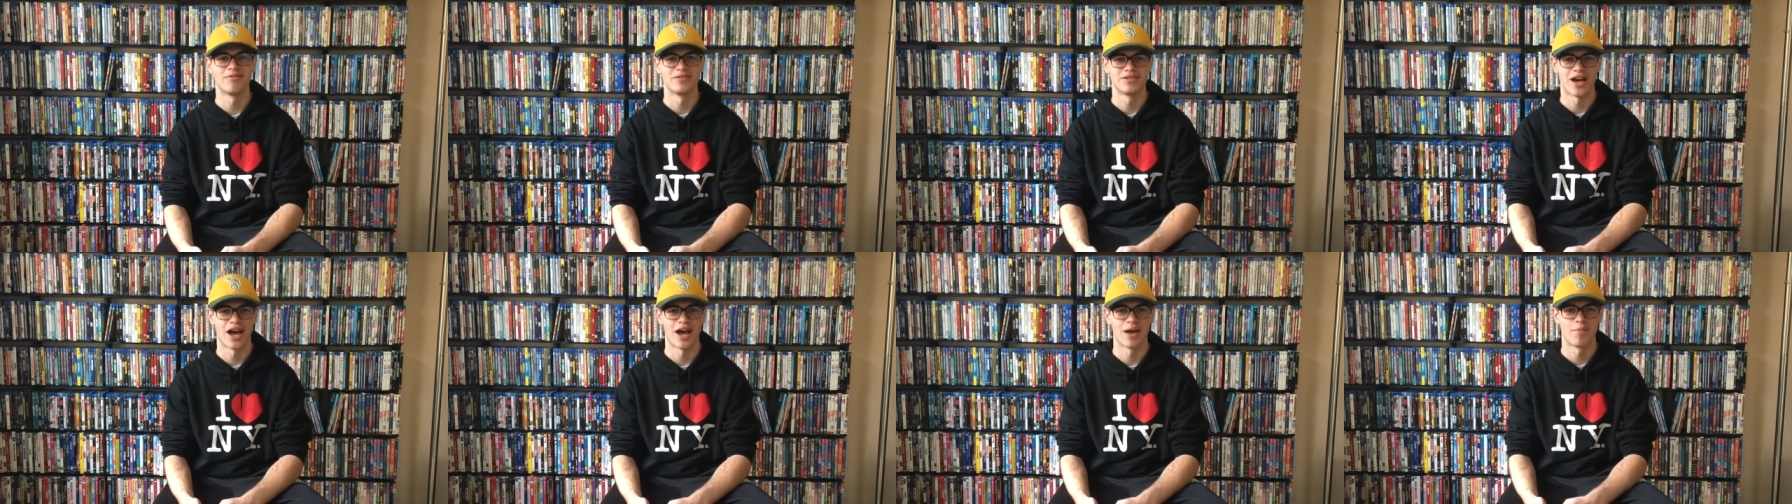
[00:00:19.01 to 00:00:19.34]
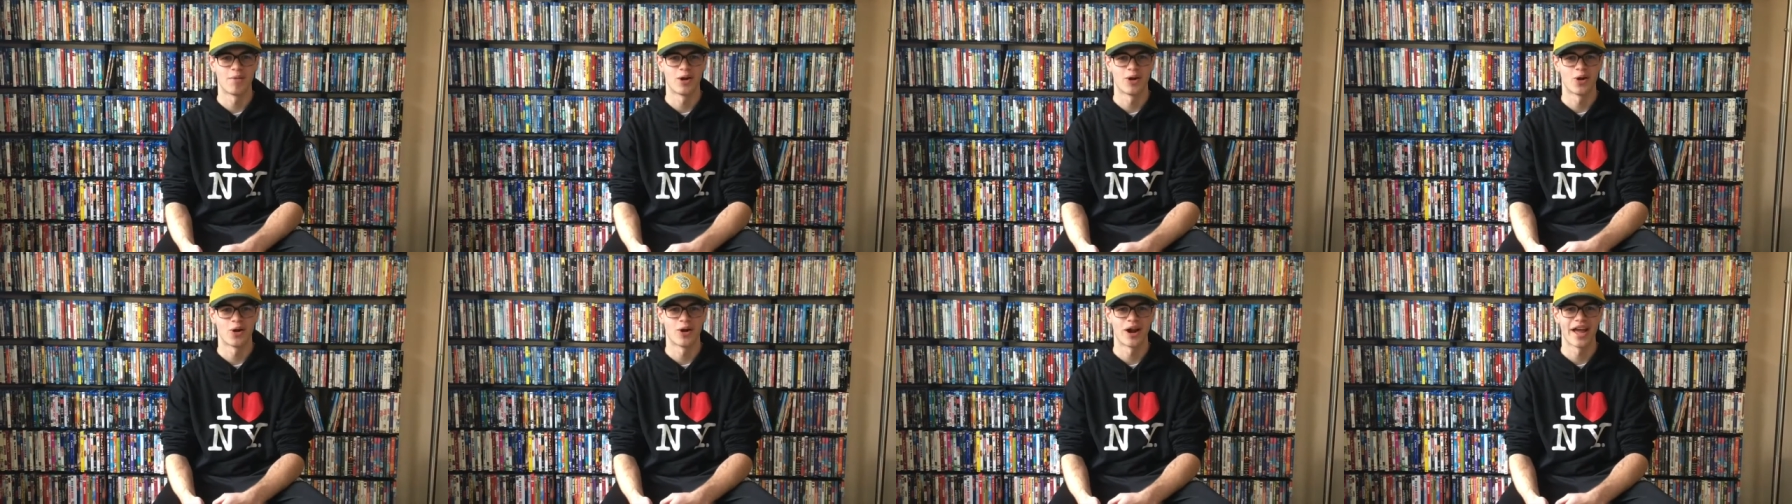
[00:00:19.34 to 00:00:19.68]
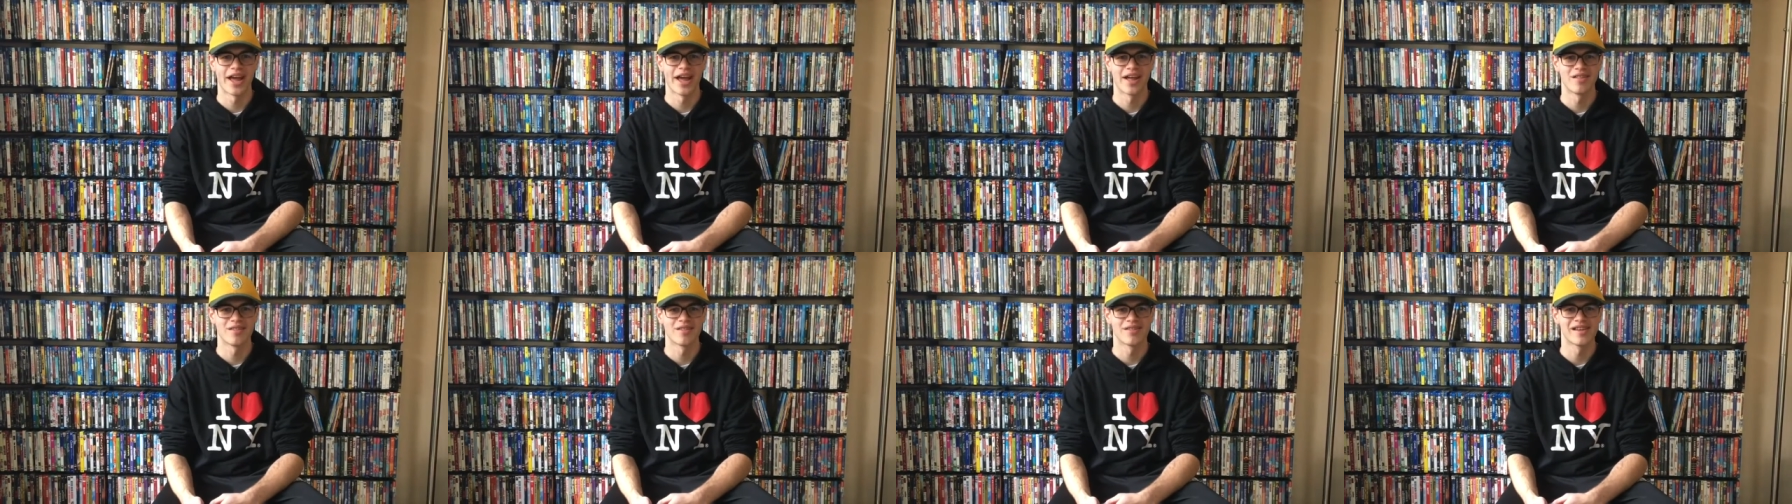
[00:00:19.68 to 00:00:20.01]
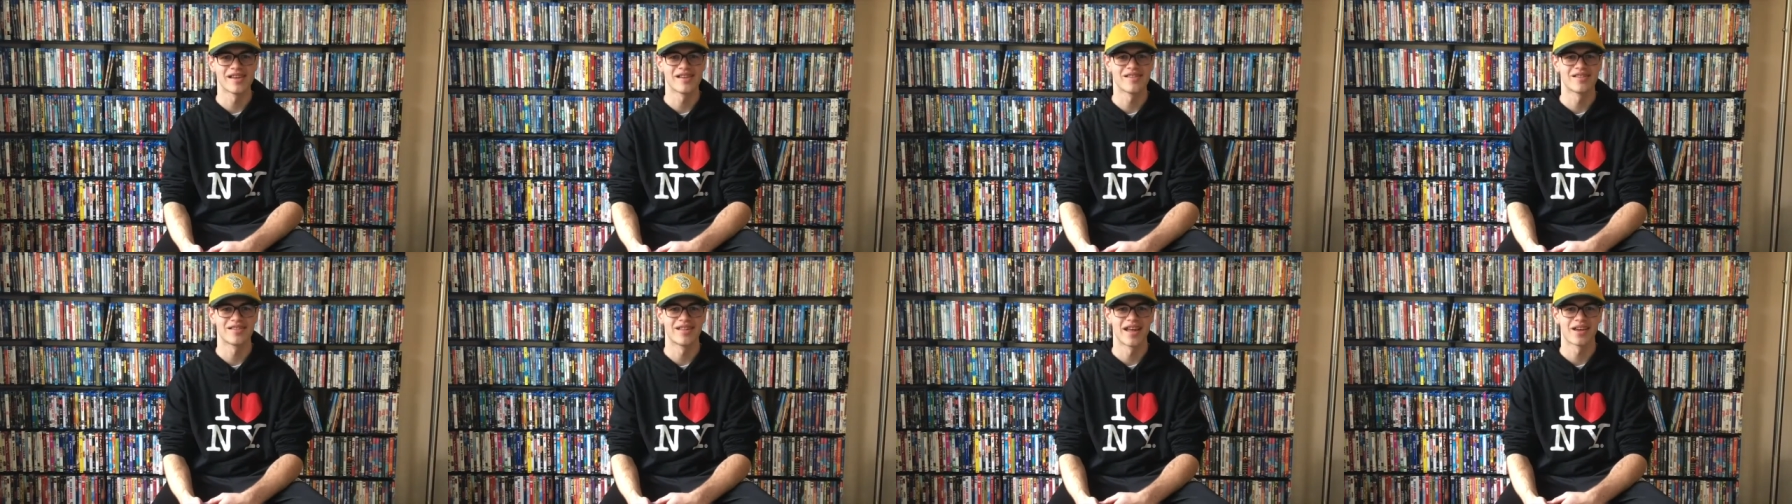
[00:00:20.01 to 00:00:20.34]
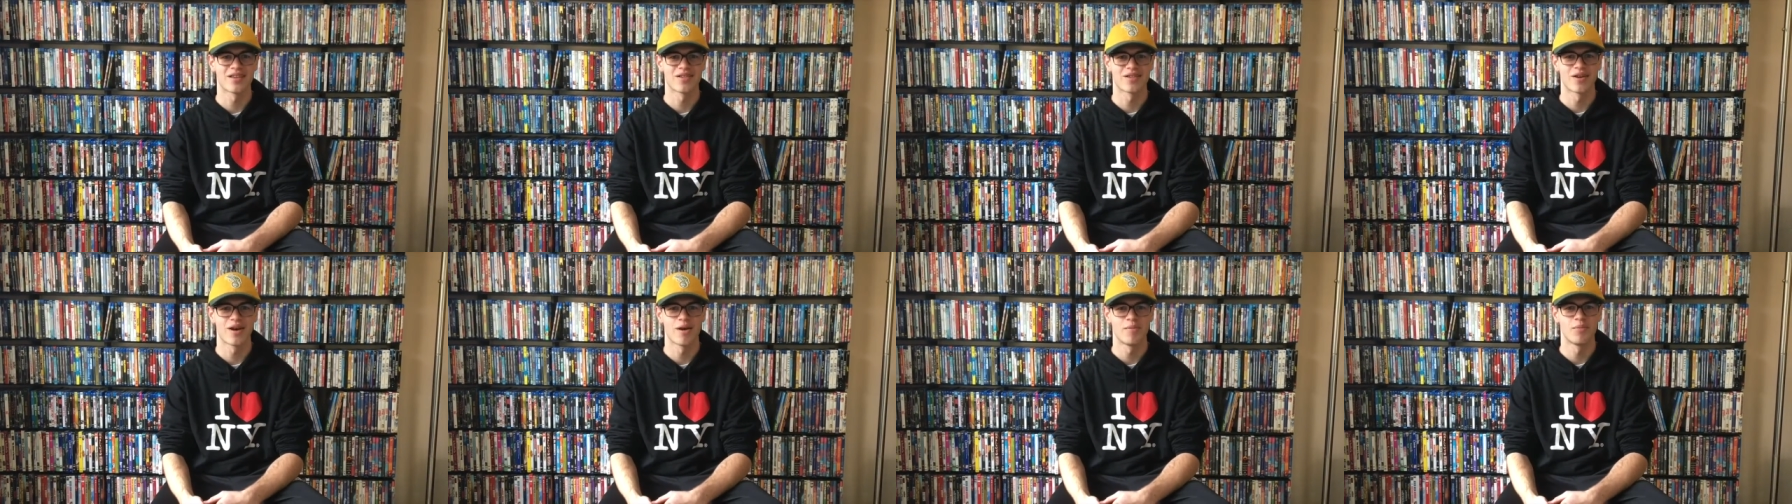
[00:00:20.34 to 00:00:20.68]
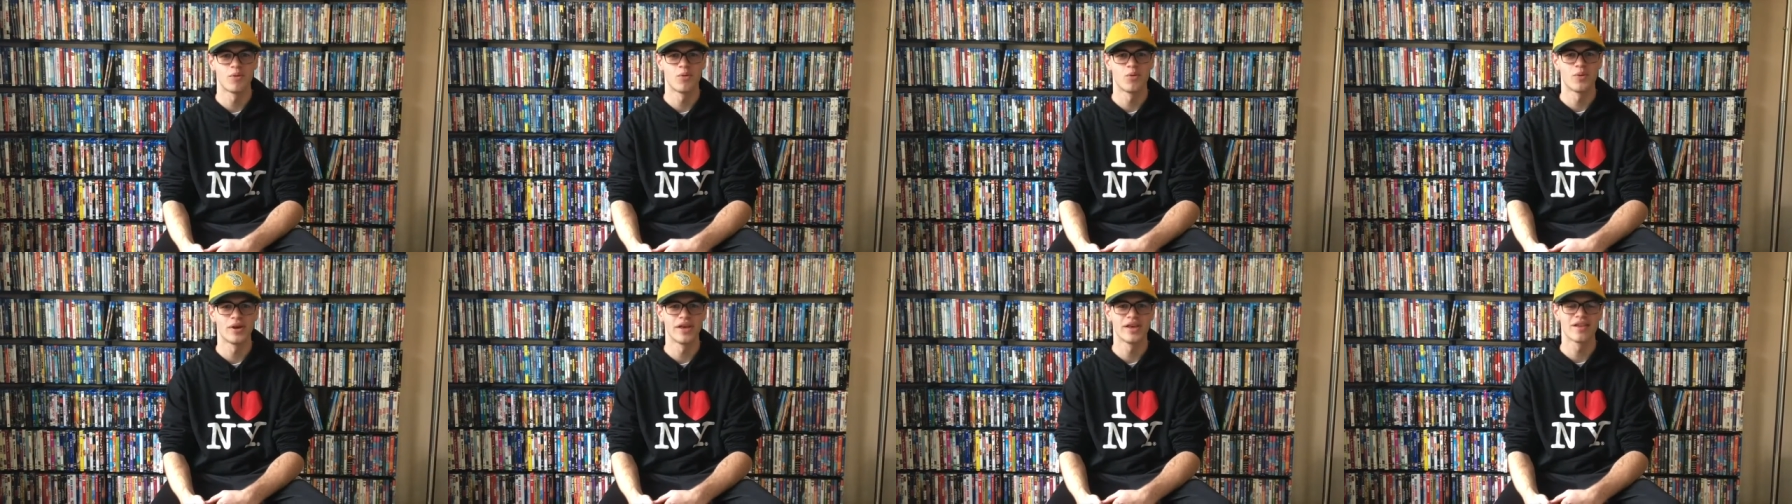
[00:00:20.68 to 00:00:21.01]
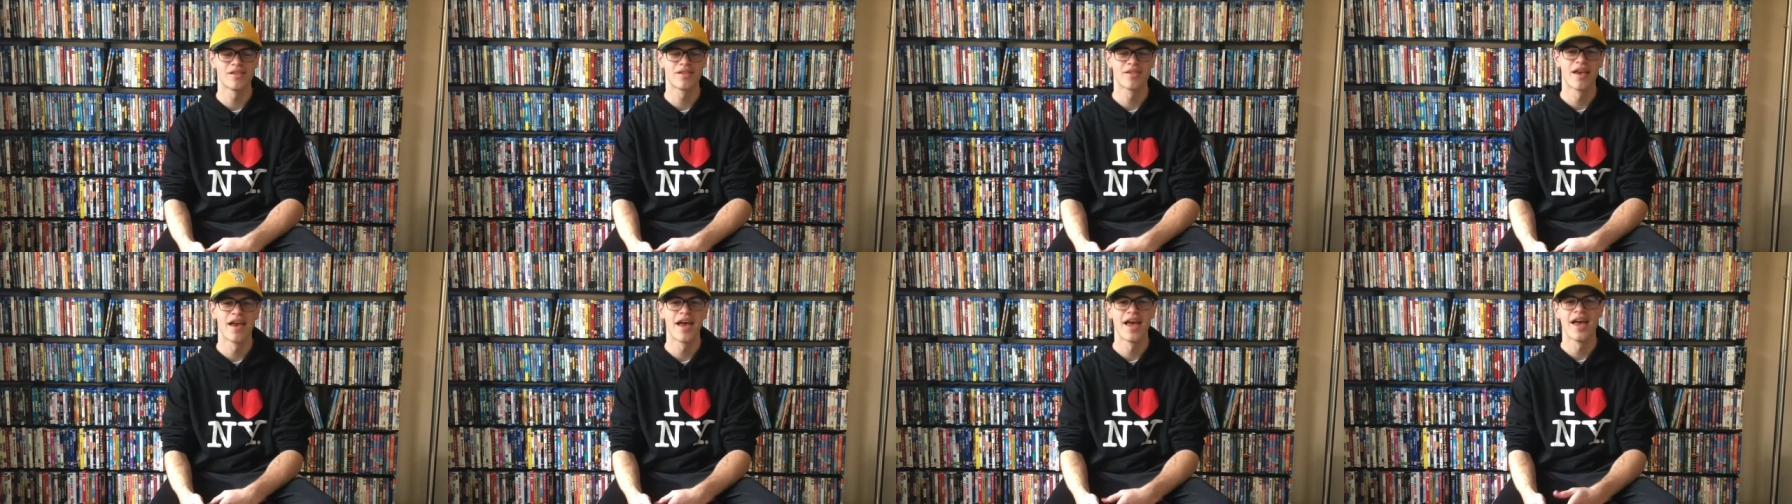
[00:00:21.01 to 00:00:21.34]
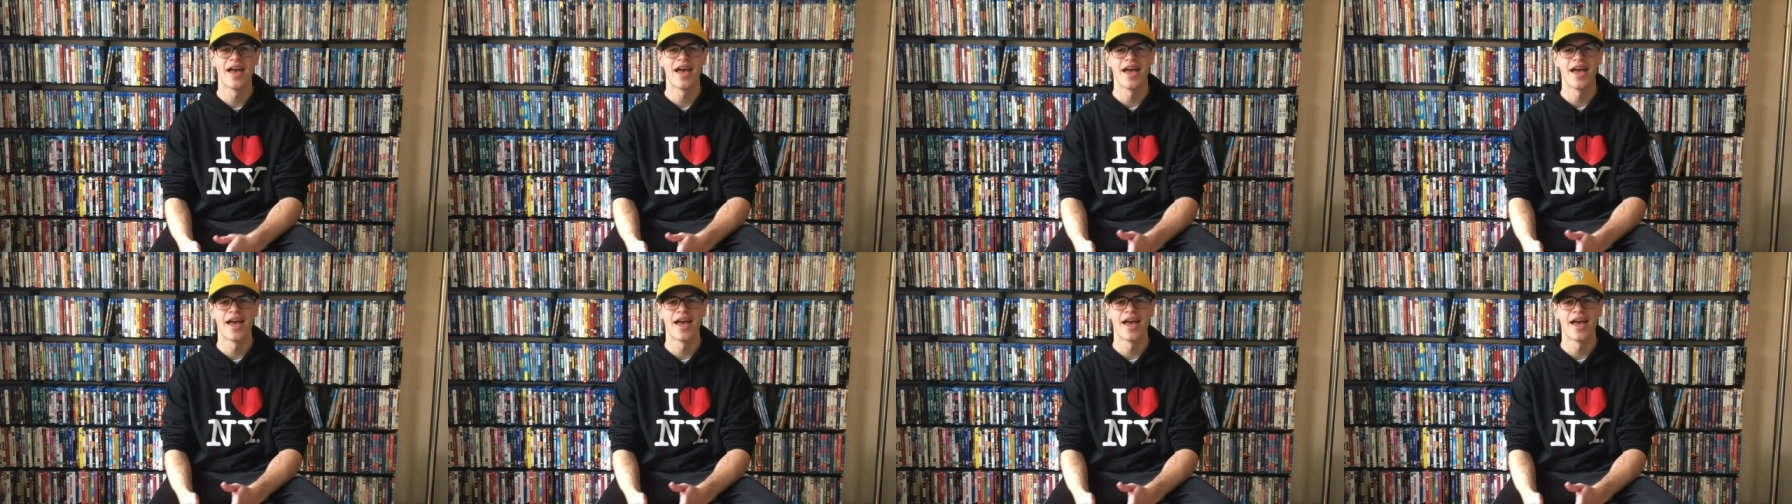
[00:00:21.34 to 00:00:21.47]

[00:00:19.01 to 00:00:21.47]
of time on our hands these next couple weeks,